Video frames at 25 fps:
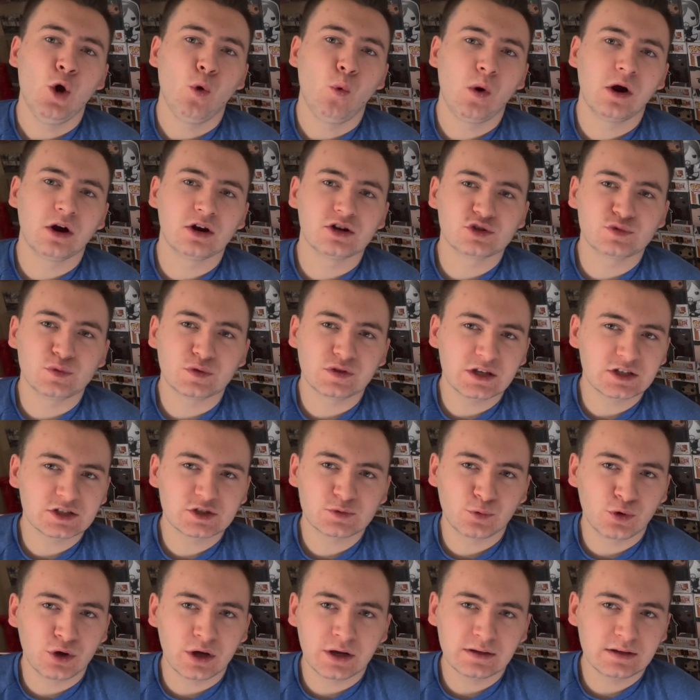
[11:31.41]
Whereas with
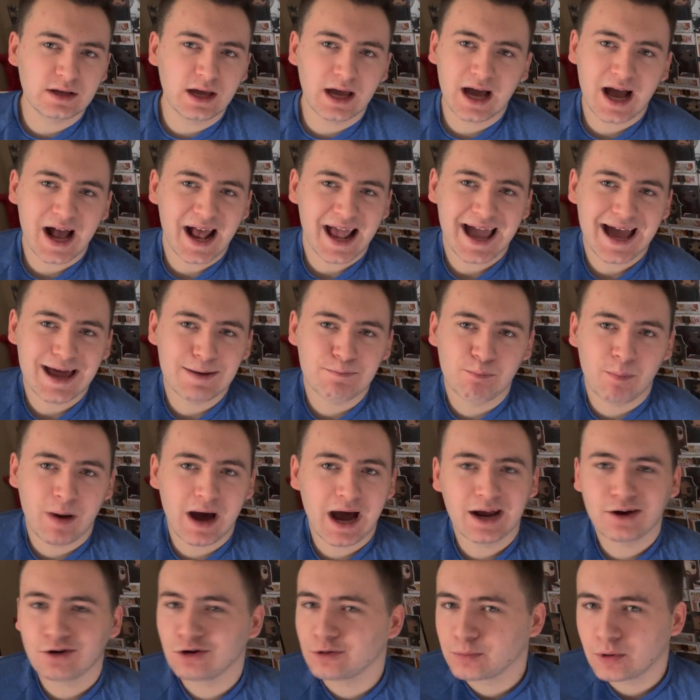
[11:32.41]
this one, I had
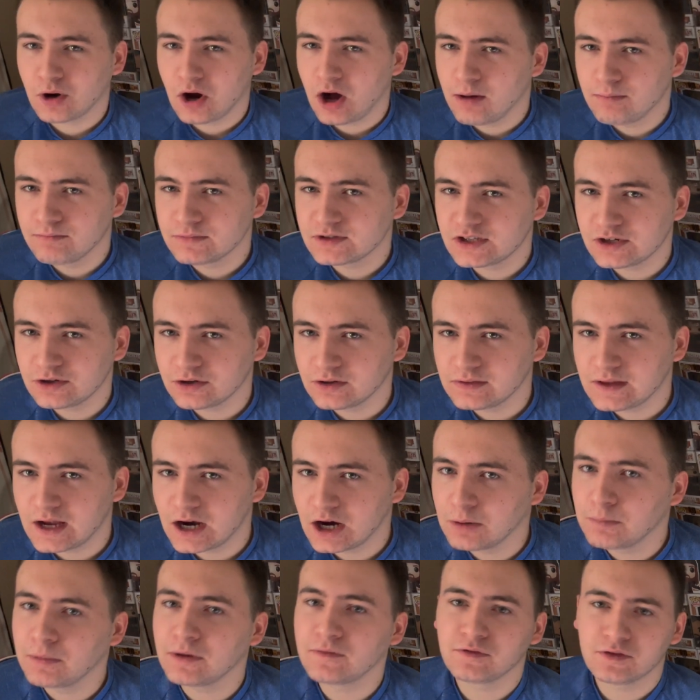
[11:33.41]
minor problems here and
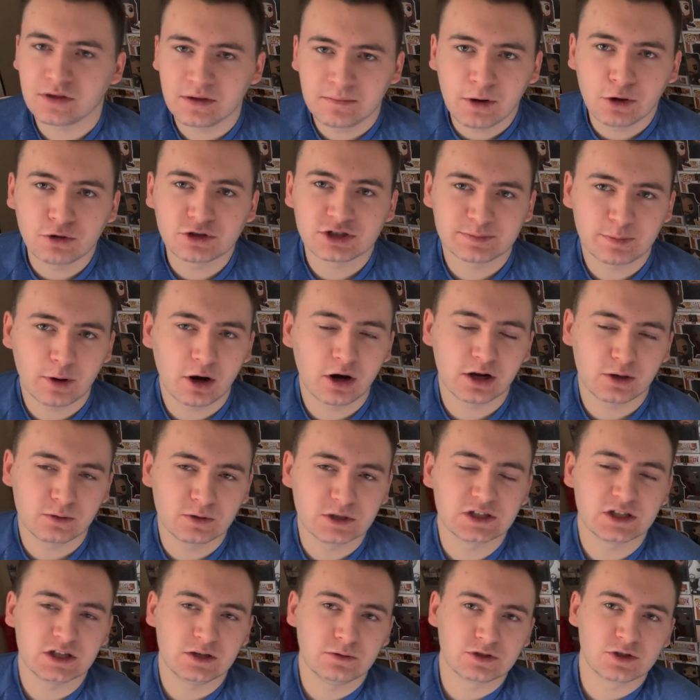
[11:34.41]
there, but for the most part, it
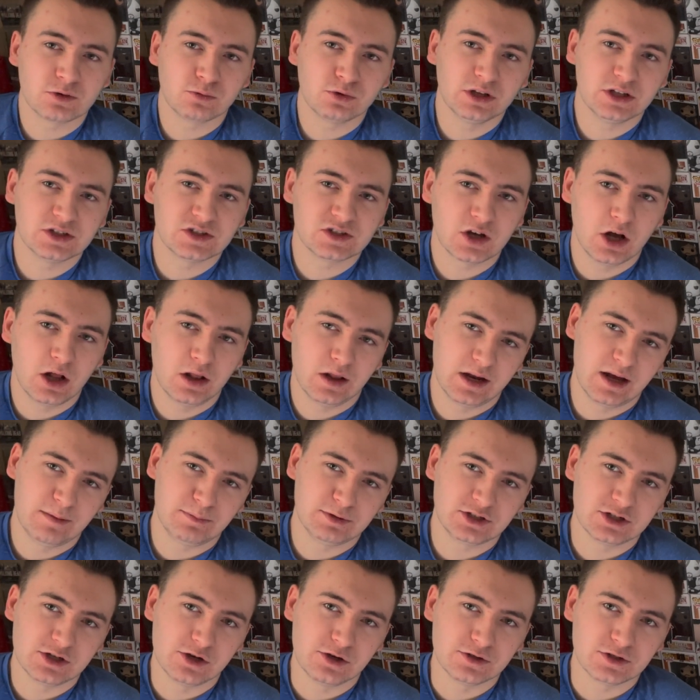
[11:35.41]
was a really solid
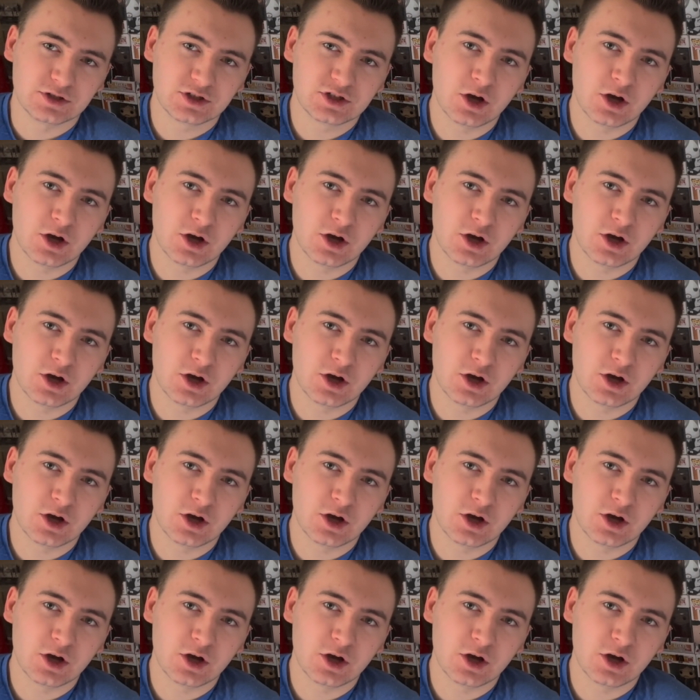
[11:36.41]
episode.